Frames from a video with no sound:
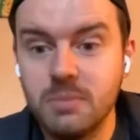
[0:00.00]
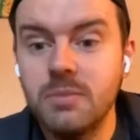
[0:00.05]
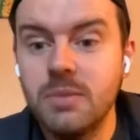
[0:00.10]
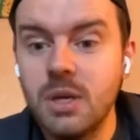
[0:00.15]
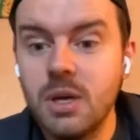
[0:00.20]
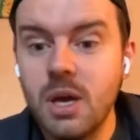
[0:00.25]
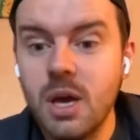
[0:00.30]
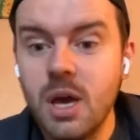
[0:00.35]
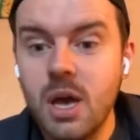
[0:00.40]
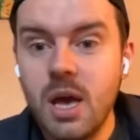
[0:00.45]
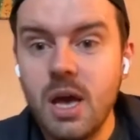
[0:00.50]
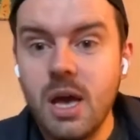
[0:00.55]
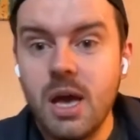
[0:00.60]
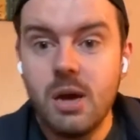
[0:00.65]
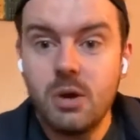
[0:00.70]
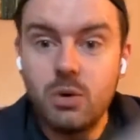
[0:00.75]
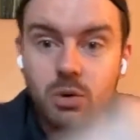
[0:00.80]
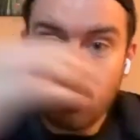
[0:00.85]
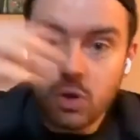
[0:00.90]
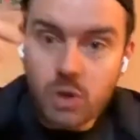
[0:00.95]
them.
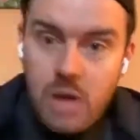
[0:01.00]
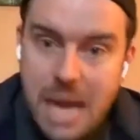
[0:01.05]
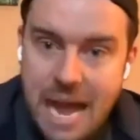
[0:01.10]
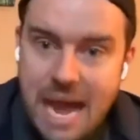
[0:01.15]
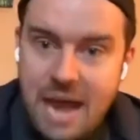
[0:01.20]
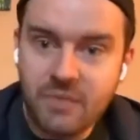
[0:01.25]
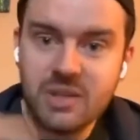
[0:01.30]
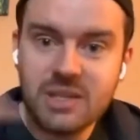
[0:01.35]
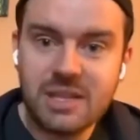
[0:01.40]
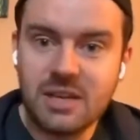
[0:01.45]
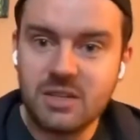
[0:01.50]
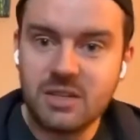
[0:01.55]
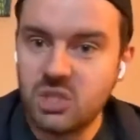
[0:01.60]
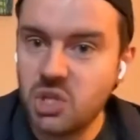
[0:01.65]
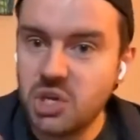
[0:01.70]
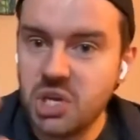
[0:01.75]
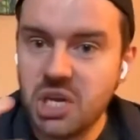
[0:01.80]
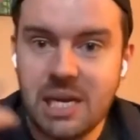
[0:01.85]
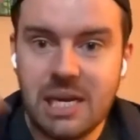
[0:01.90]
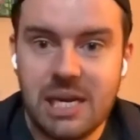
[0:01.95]
Having that
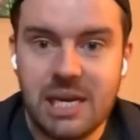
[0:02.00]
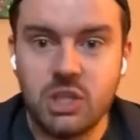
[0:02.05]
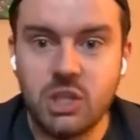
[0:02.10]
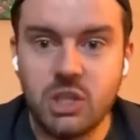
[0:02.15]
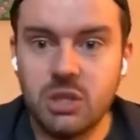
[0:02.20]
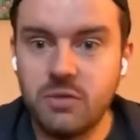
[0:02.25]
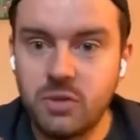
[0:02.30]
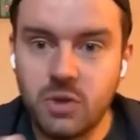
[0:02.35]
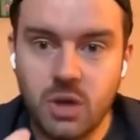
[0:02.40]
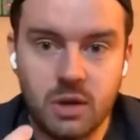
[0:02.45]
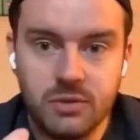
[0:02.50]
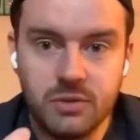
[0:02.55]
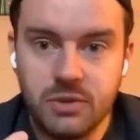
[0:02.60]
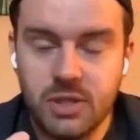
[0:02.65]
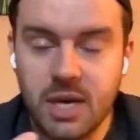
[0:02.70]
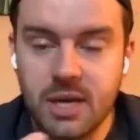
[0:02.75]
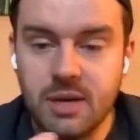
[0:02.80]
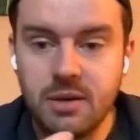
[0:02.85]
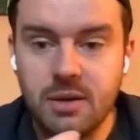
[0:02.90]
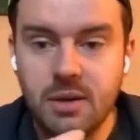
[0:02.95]
circulation of
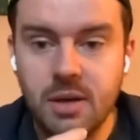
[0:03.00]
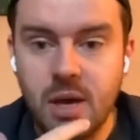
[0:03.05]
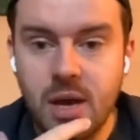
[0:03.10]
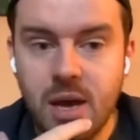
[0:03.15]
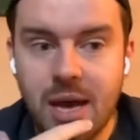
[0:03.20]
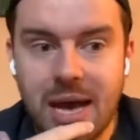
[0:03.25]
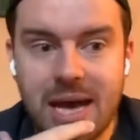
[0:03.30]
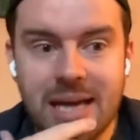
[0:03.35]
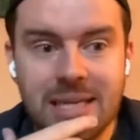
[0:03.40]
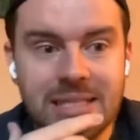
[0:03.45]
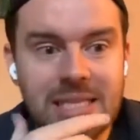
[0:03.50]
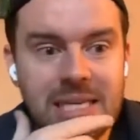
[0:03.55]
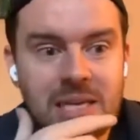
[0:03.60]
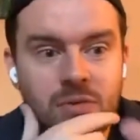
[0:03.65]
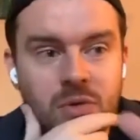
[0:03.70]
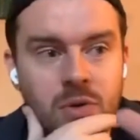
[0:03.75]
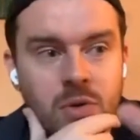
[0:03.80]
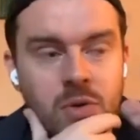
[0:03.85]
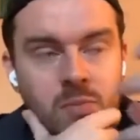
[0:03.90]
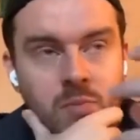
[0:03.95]
content, and
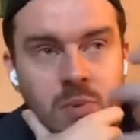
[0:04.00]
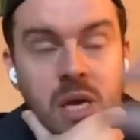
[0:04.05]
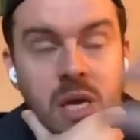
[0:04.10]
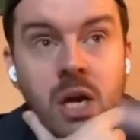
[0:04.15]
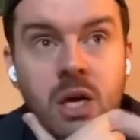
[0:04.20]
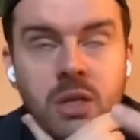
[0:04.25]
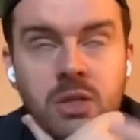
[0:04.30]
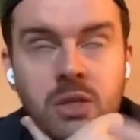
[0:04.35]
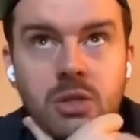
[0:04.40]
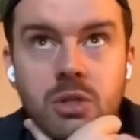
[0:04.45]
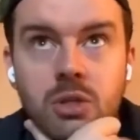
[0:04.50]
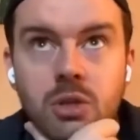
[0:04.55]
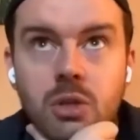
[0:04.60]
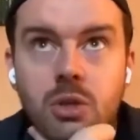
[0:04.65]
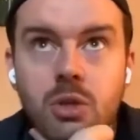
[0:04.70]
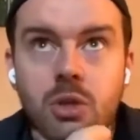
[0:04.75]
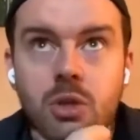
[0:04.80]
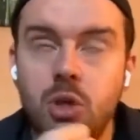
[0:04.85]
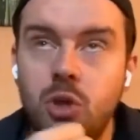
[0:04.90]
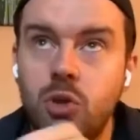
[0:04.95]
even because
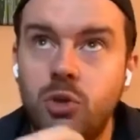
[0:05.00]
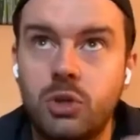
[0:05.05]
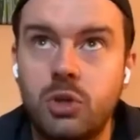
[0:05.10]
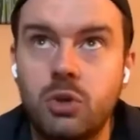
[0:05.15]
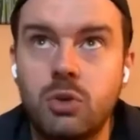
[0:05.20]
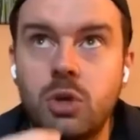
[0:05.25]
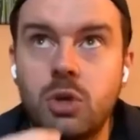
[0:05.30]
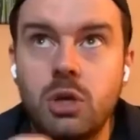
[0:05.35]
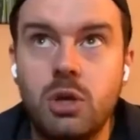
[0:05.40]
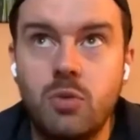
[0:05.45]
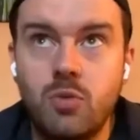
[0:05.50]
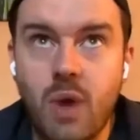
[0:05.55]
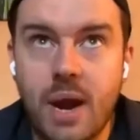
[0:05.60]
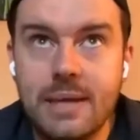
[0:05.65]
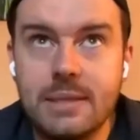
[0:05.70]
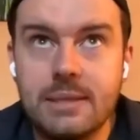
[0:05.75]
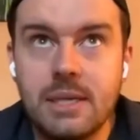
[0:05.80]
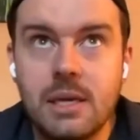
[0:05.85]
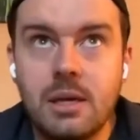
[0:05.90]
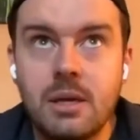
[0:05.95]
you're so good at
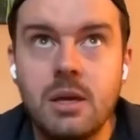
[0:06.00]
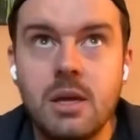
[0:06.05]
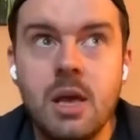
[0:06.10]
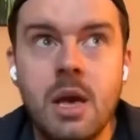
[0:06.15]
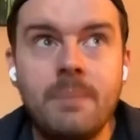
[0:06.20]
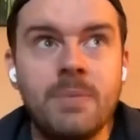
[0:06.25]
writing,